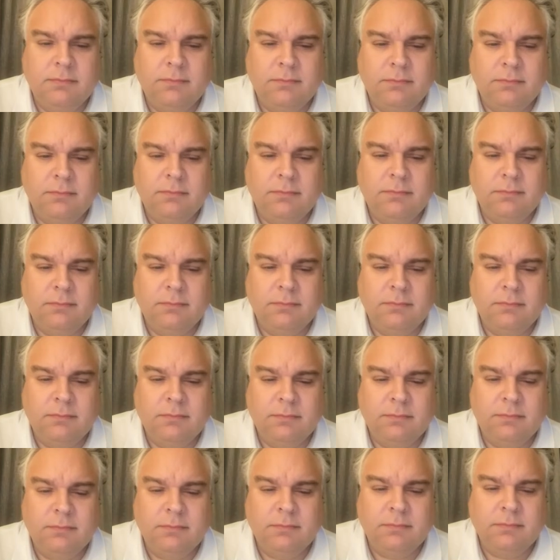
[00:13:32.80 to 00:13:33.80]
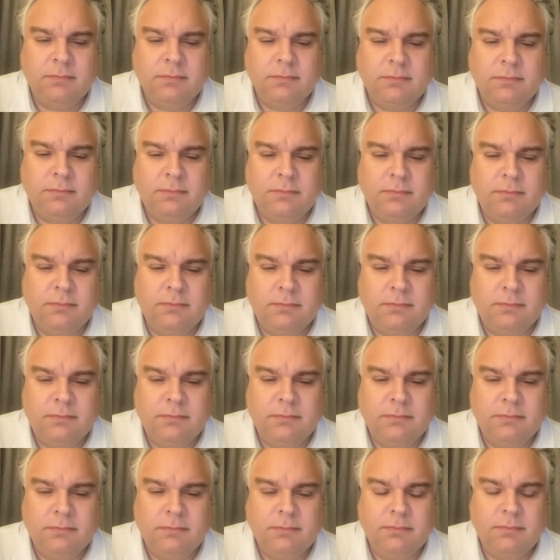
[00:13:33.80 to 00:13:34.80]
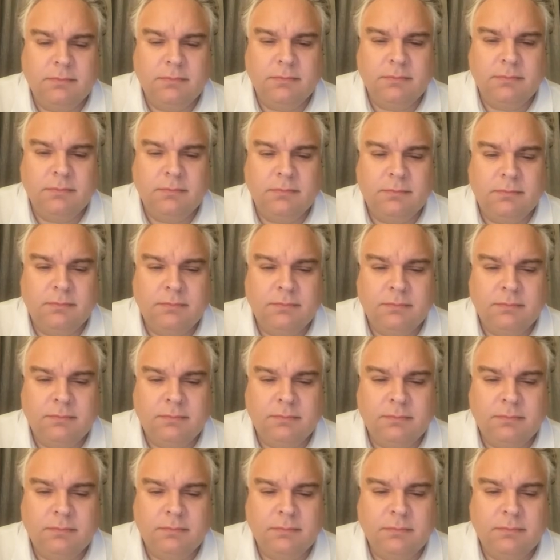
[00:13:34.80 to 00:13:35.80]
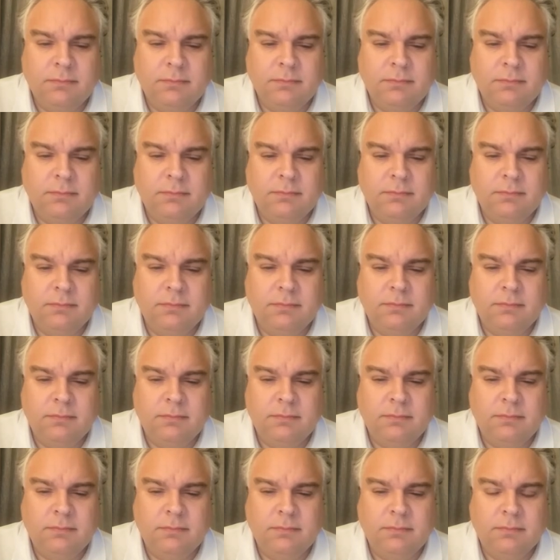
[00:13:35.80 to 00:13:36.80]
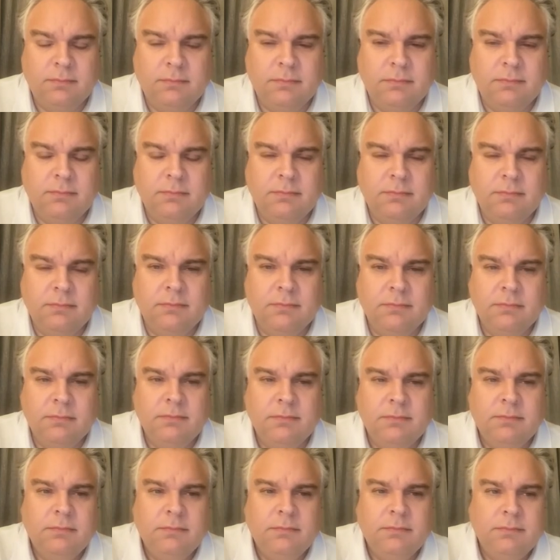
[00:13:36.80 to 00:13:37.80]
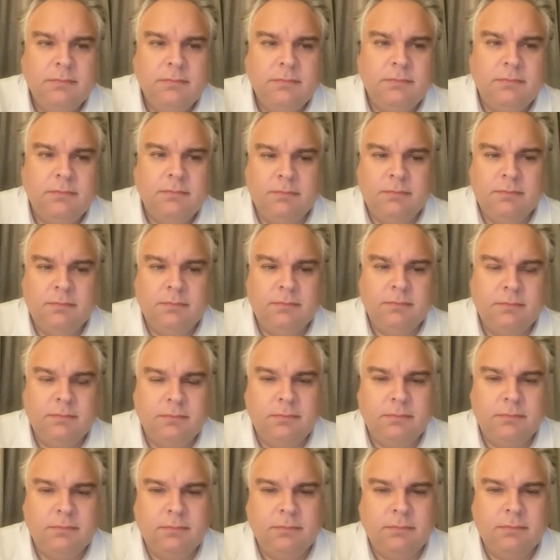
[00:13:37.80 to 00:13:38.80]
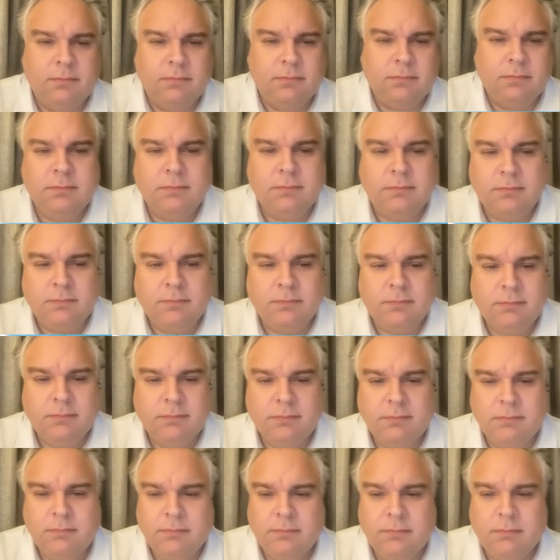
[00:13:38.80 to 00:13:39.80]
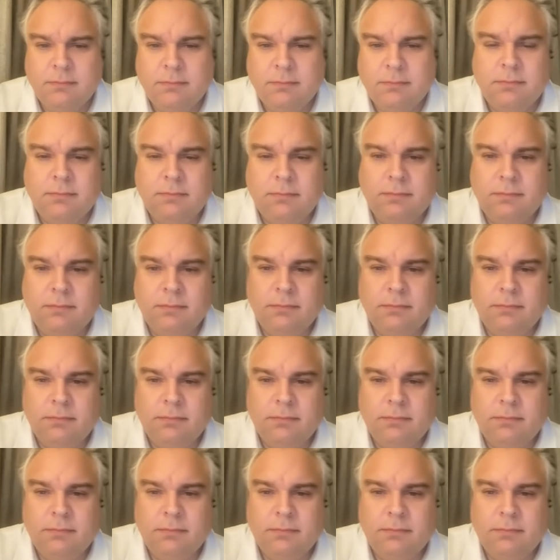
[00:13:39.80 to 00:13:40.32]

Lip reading: [no speech]